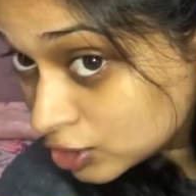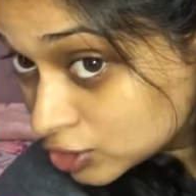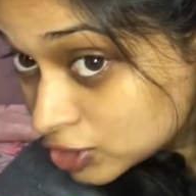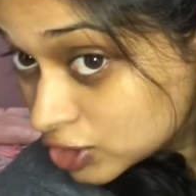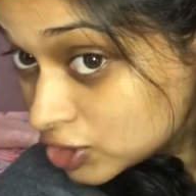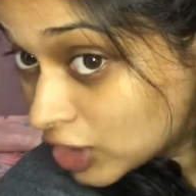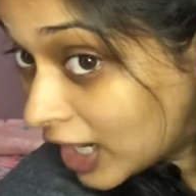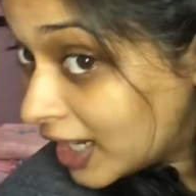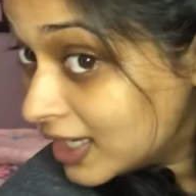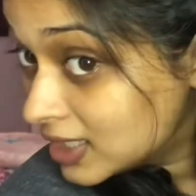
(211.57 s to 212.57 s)
to
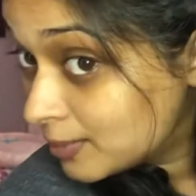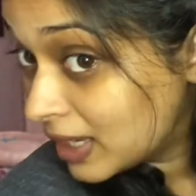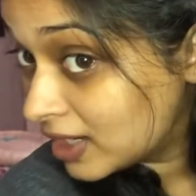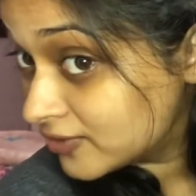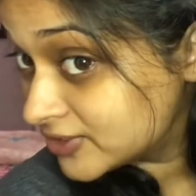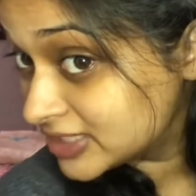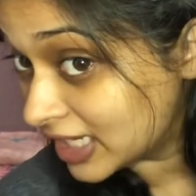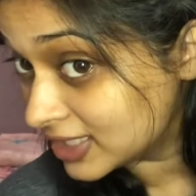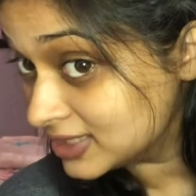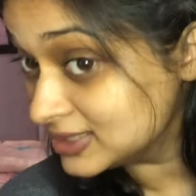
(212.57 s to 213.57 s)
dry in a matter of
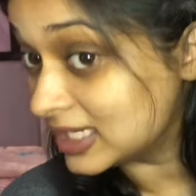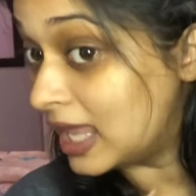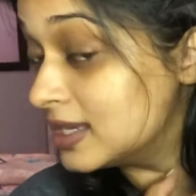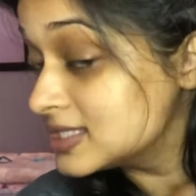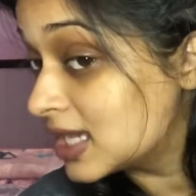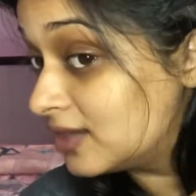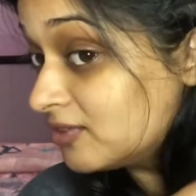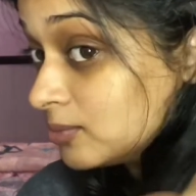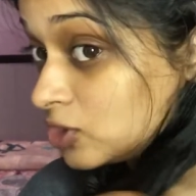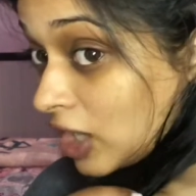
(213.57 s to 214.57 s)
seconds, and aside from
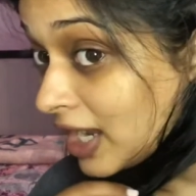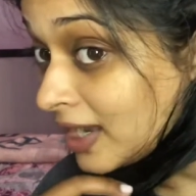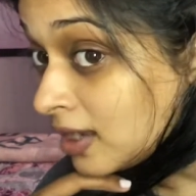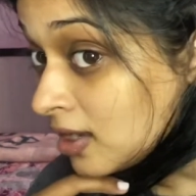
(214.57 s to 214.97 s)
dry,